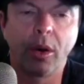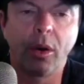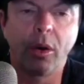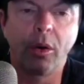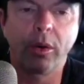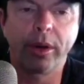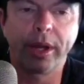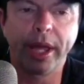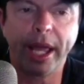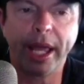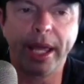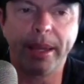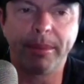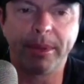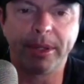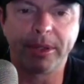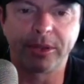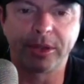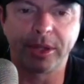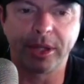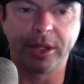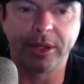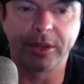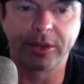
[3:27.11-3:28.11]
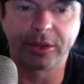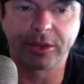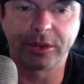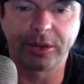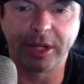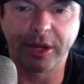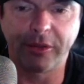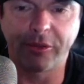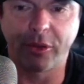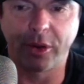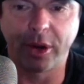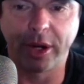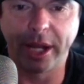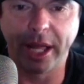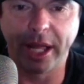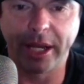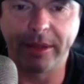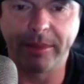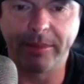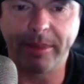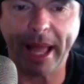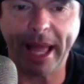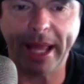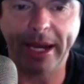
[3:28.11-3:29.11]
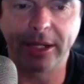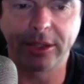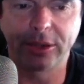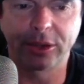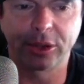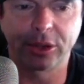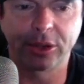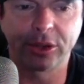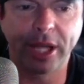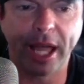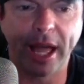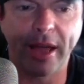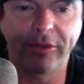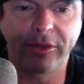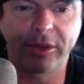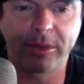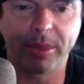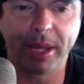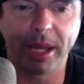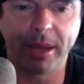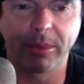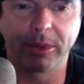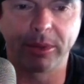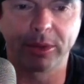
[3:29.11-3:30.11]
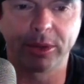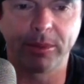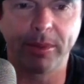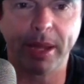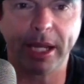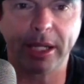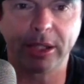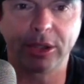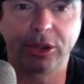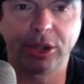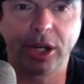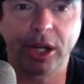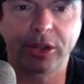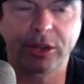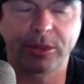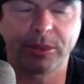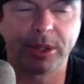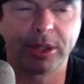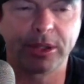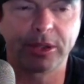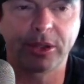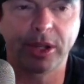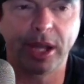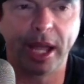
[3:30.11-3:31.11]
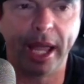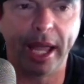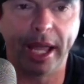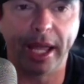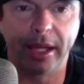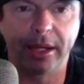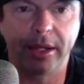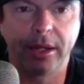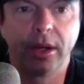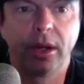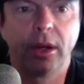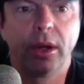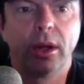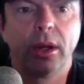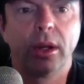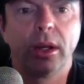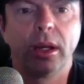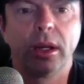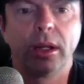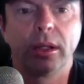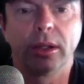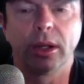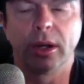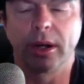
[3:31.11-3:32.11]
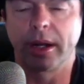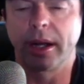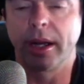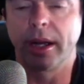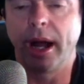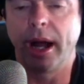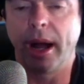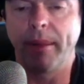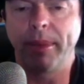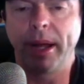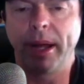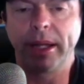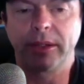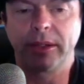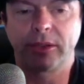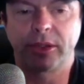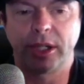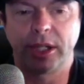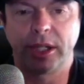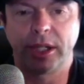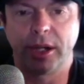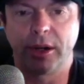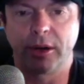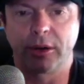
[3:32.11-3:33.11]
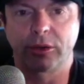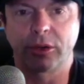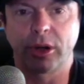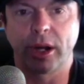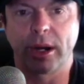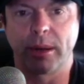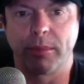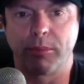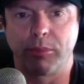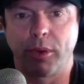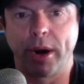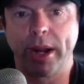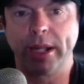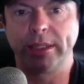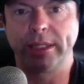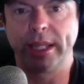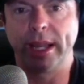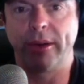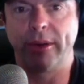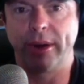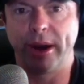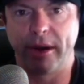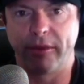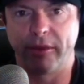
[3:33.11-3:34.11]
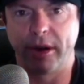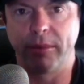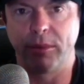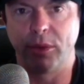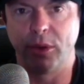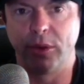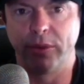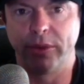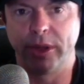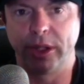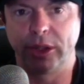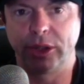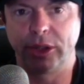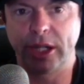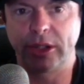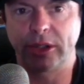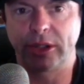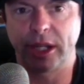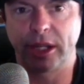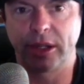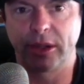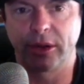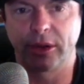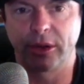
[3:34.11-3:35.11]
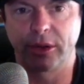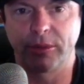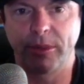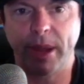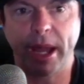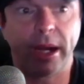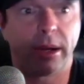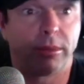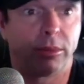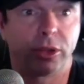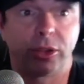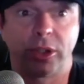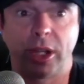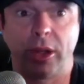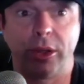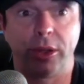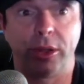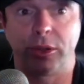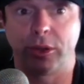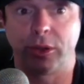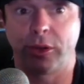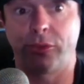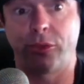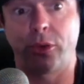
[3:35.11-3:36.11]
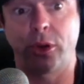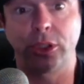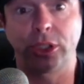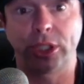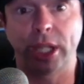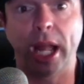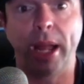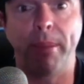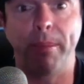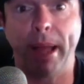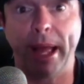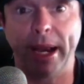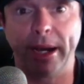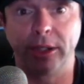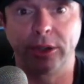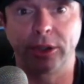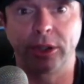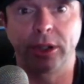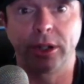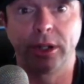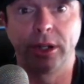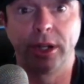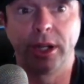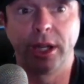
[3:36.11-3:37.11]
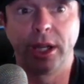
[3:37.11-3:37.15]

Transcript: whole game is is different, and managers have to be able to make adjustments. And look, I'm not sitting here trying to break down every move that Jayce Tingler has made. I'm just telling you, he's a first-time manager,